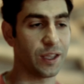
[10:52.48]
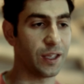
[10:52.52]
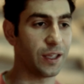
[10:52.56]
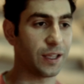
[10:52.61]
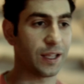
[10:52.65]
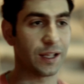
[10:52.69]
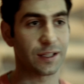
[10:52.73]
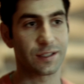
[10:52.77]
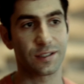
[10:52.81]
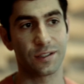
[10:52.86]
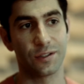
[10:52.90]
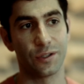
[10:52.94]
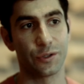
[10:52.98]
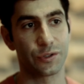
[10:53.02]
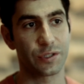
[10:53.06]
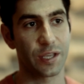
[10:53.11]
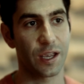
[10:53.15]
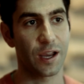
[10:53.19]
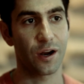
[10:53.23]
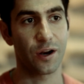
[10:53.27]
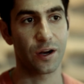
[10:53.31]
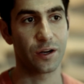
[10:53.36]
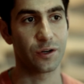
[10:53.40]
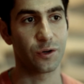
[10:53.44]
it gets a little
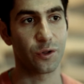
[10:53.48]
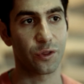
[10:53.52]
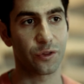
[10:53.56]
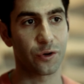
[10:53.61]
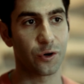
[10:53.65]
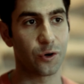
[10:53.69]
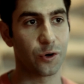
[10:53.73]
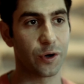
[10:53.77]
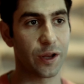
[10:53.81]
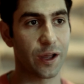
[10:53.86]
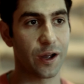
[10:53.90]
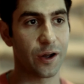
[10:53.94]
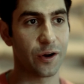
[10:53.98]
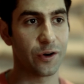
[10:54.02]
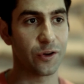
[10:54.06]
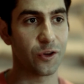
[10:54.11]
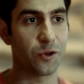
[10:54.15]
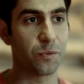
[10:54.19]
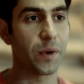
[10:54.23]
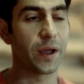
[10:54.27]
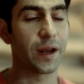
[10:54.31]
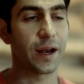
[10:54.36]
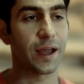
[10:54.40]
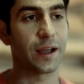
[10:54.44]
tear and you throw it out, you
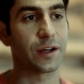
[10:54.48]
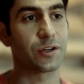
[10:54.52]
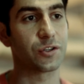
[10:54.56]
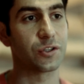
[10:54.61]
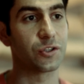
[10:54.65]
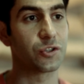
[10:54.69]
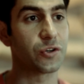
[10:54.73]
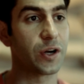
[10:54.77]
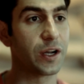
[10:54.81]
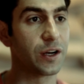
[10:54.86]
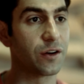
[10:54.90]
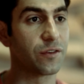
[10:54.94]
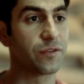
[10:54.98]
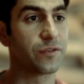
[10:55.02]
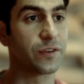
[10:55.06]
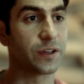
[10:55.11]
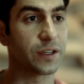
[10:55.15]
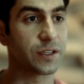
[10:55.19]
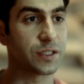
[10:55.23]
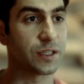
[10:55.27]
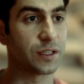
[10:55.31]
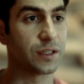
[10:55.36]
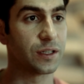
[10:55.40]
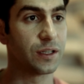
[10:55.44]
might actually try to
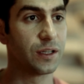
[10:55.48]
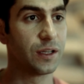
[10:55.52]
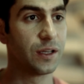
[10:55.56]
fix it,